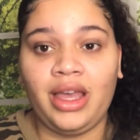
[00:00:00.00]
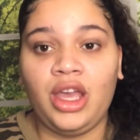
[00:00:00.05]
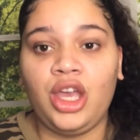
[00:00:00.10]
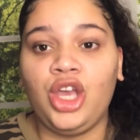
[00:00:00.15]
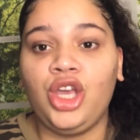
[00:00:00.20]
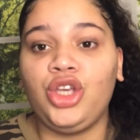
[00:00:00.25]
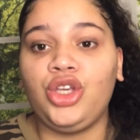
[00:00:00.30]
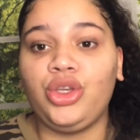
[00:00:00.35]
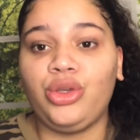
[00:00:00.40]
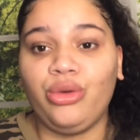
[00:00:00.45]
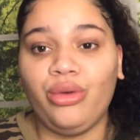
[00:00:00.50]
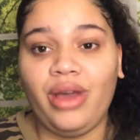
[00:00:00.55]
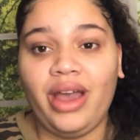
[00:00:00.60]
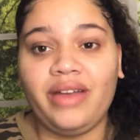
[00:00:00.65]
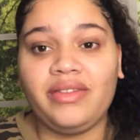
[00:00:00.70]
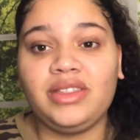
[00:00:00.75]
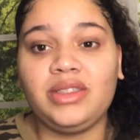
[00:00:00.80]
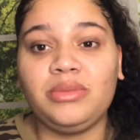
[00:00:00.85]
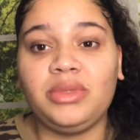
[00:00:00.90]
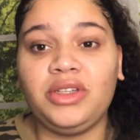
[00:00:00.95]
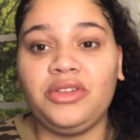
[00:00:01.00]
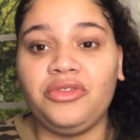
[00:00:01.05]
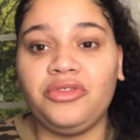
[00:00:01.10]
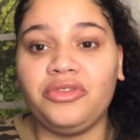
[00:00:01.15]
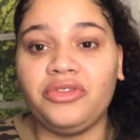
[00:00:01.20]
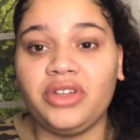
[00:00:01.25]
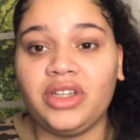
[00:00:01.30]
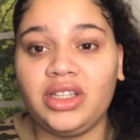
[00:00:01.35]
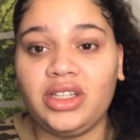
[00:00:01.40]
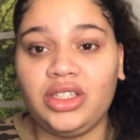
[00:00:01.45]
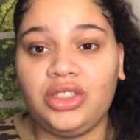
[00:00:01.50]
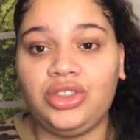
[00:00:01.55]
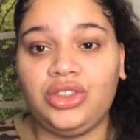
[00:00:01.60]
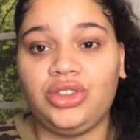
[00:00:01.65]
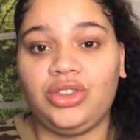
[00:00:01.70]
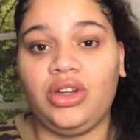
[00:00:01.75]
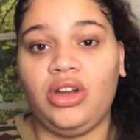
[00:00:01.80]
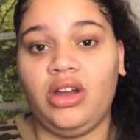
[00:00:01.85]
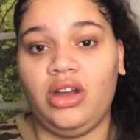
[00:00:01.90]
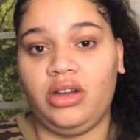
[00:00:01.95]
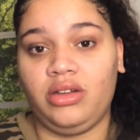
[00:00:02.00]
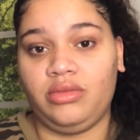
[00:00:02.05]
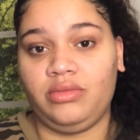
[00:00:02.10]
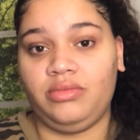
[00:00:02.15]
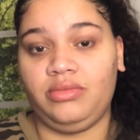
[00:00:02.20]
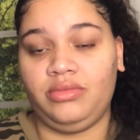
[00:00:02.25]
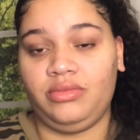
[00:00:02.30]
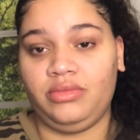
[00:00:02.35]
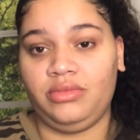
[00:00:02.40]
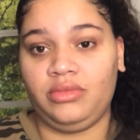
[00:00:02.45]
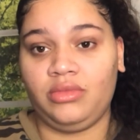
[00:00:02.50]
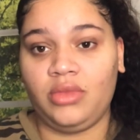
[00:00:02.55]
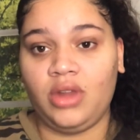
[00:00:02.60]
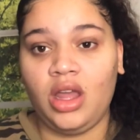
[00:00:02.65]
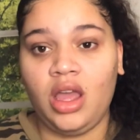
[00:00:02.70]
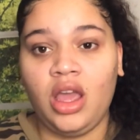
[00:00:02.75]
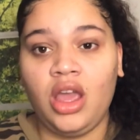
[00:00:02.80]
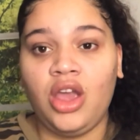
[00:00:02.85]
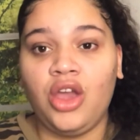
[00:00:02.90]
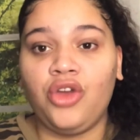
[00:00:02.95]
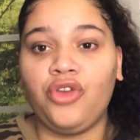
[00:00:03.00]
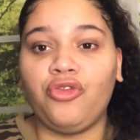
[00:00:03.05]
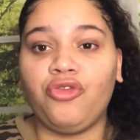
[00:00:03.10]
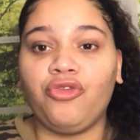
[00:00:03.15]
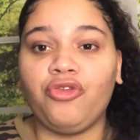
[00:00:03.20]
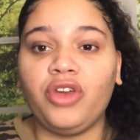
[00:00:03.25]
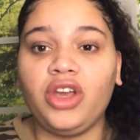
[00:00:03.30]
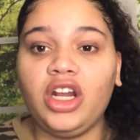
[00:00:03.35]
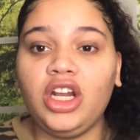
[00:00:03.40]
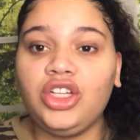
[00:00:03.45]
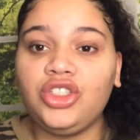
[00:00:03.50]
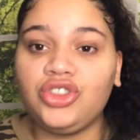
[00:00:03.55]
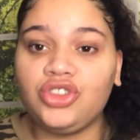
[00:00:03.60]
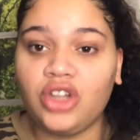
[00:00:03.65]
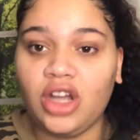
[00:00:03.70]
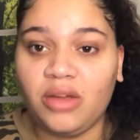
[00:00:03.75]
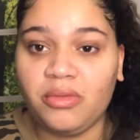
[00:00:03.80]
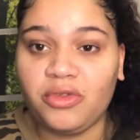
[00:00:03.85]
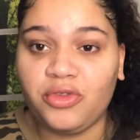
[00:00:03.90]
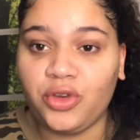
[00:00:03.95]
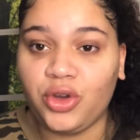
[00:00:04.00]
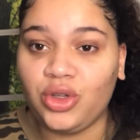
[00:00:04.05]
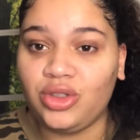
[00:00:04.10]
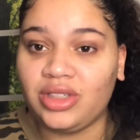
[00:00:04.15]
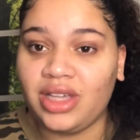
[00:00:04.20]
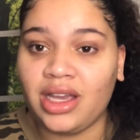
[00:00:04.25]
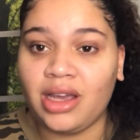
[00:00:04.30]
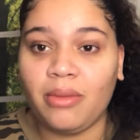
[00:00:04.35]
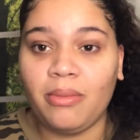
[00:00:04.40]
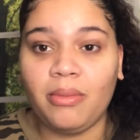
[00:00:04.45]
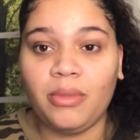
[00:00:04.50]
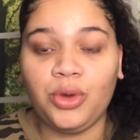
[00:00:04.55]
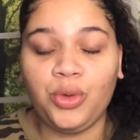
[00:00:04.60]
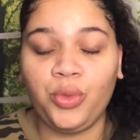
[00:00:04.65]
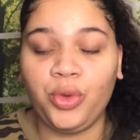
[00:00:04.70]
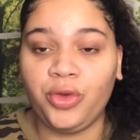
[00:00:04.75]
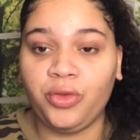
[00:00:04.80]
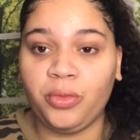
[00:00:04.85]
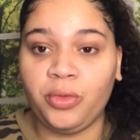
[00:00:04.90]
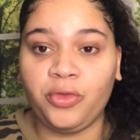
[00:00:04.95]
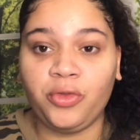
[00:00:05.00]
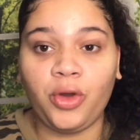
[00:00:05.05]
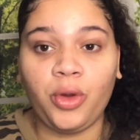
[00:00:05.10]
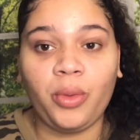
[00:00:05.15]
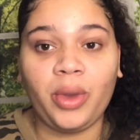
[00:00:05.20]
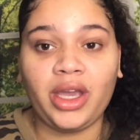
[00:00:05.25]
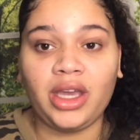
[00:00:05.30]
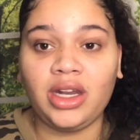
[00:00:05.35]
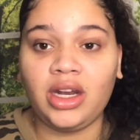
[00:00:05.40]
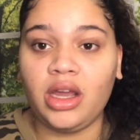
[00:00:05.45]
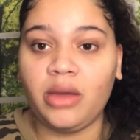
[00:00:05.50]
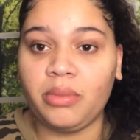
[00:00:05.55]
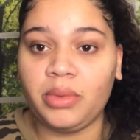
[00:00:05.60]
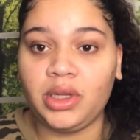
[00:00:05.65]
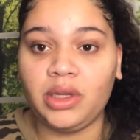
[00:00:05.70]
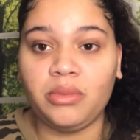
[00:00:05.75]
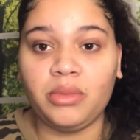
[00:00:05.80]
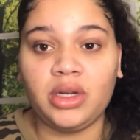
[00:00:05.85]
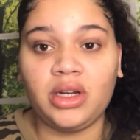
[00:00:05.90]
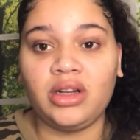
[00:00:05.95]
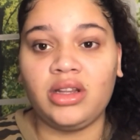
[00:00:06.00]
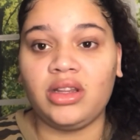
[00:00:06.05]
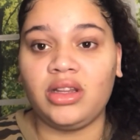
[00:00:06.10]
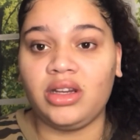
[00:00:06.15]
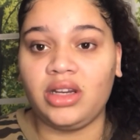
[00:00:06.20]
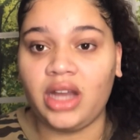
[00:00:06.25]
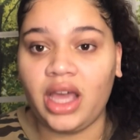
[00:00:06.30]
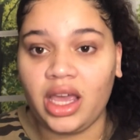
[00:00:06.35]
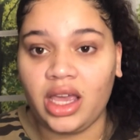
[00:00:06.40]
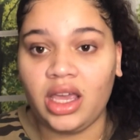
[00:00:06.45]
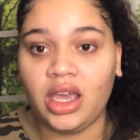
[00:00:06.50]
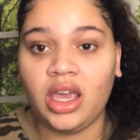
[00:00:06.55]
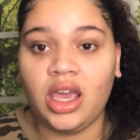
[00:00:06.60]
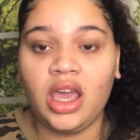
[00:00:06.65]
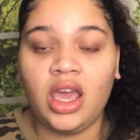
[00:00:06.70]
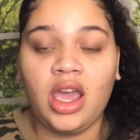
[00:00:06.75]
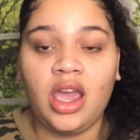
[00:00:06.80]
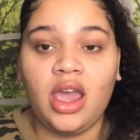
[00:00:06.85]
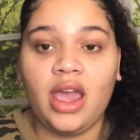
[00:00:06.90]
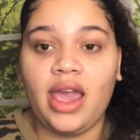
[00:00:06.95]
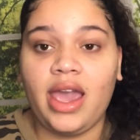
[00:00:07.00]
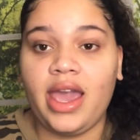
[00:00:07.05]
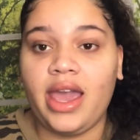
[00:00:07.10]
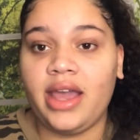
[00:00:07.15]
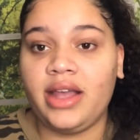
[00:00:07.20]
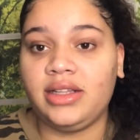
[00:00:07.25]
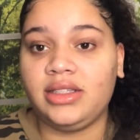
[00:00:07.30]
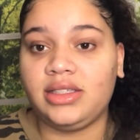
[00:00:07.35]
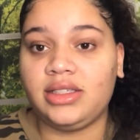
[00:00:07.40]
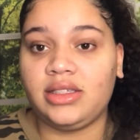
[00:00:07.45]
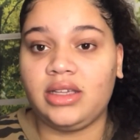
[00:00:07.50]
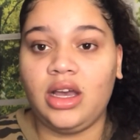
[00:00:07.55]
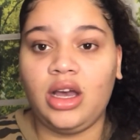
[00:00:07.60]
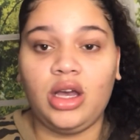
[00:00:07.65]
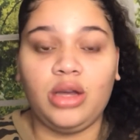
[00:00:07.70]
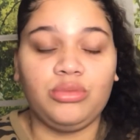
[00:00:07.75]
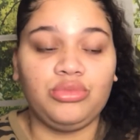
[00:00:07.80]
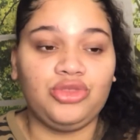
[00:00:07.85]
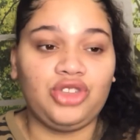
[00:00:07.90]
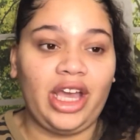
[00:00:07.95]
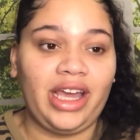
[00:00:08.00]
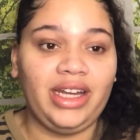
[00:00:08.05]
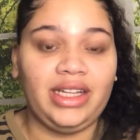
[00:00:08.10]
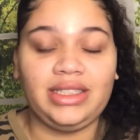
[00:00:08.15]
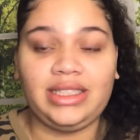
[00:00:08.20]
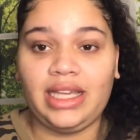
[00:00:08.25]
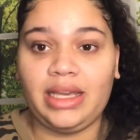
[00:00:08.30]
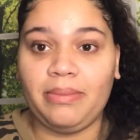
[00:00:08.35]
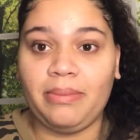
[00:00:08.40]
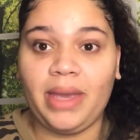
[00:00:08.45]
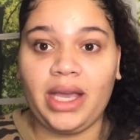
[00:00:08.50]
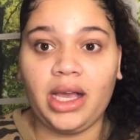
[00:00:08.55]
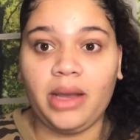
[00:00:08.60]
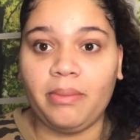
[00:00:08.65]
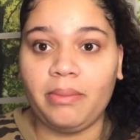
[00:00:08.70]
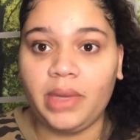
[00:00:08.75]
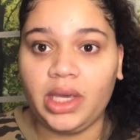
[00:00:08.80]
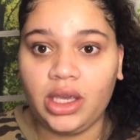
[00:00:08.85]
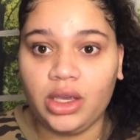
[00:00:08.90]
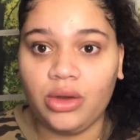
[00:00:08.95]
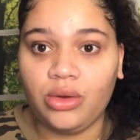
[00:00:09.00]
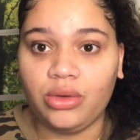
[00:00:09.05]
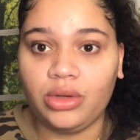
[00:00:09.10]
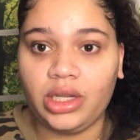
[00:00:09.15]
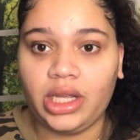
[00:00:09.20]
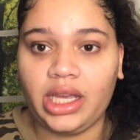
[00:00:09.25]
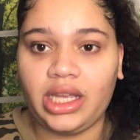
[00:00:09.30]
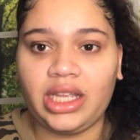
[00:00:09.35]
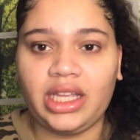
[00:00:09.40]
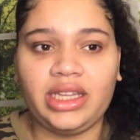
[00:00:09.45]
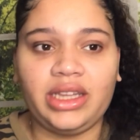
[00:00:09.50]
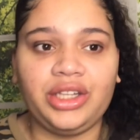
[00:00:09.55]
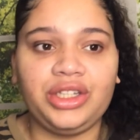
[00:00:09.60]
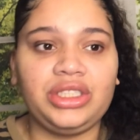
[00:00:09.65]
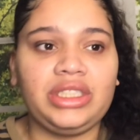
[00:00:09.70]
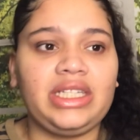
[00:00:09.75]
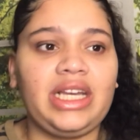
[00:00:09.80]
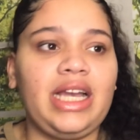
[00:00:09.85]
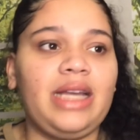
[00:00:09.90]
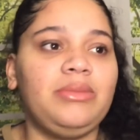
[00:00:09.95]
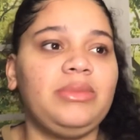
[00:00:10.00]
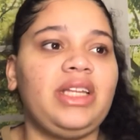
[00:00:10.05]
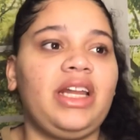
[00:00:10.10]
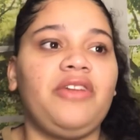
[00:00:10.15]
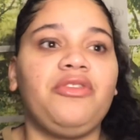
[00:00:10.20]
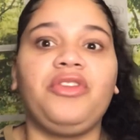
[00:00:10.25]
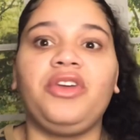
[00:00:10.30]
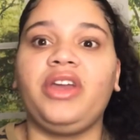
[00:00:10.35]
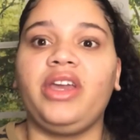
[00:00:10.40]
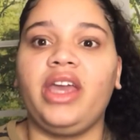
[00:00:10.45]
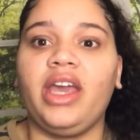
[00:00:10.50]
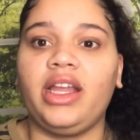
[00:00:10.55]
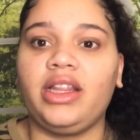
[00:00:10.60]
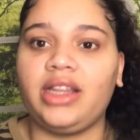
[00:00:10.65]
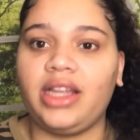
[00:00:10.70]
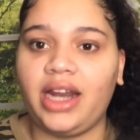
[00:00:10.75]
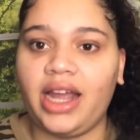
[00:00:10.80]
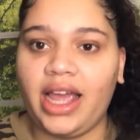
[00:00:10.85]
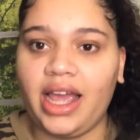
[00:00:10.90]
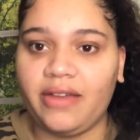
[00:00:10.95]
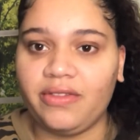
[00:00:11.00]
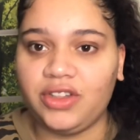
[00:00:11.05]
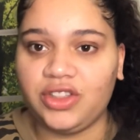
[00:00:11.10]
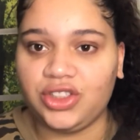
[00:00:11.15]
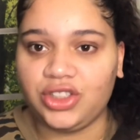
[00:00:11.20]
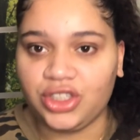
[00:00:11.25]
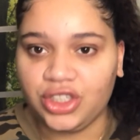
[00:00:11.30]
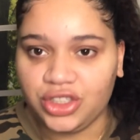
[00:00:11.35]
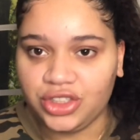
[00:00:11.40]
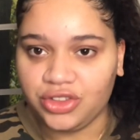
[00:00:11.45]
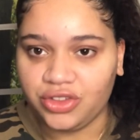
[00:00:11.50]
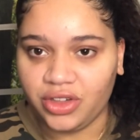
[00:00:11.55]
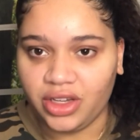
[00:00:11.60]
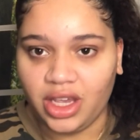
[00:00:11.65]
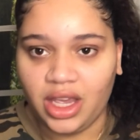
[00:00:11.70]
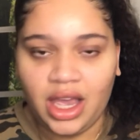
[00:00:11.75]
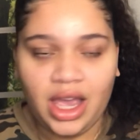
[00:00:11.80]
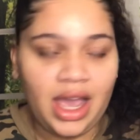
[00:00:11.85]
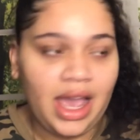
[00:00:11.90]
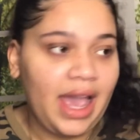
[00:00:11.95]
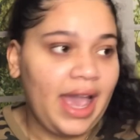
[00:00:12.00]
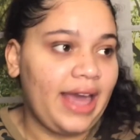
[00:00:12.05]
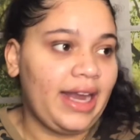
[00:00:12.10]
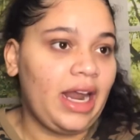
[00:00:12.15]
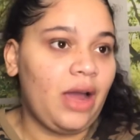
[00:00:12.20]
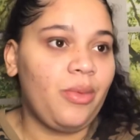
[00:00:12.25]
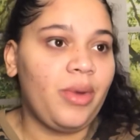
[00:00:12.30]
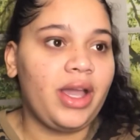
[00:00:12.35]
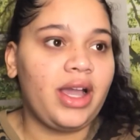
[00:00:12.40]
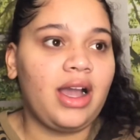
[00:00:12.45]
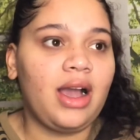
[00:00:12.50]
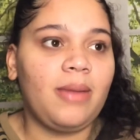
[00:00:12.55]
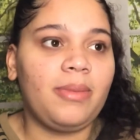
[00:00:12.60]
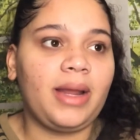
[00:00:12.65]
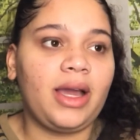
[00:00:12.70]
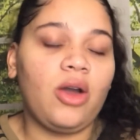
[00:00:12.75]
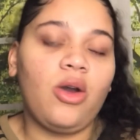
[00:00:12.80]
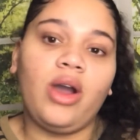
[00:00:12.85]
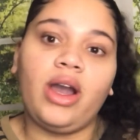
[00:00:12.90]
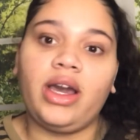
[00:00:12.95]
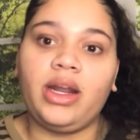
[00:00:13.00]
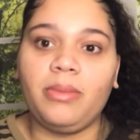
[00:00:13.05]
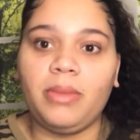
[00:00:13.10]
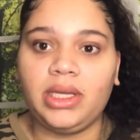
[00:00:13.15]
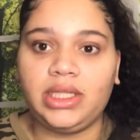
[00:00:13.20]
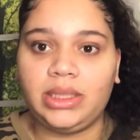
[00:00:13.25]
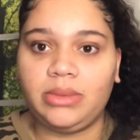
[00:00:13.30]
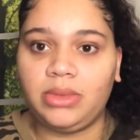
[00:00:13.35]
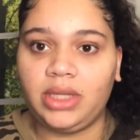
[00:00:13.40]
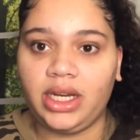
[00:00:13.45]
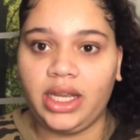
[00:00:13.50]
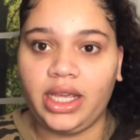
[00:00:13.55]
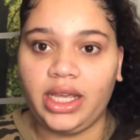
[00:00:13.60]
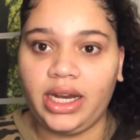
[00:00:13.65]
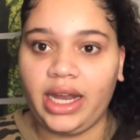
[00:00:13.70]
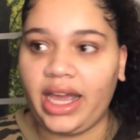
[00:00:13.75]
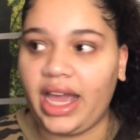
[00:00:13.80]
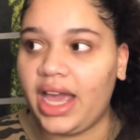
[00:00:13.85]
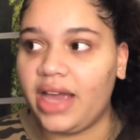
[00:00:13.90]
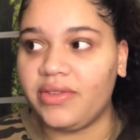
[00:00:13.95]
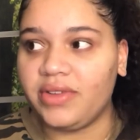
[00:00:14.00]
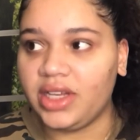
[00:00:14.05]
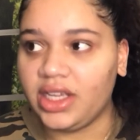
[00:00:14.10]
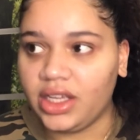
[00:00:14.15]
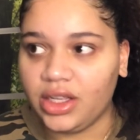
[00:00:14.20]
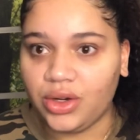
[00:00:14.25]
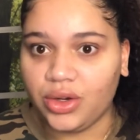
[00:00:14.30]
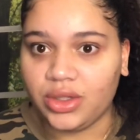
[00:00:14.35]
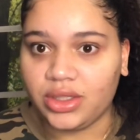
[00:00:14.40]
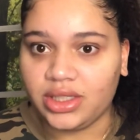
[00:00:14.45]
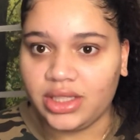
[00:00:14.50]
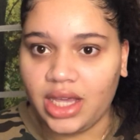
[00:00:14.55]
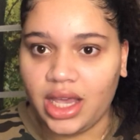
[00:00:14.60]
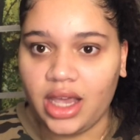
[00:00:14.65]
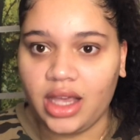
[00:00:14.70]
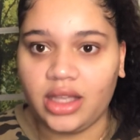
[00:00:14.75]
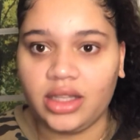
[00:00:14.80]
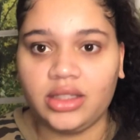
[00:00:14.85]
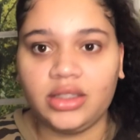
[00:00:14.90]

You have to be really strong before you before waking up in the middle of the night and trying to make a meal. Like, there's times that I forget that I have the surgery and I wake up like, oh, I gotta make something to eat. Like, I haven't eaten all day,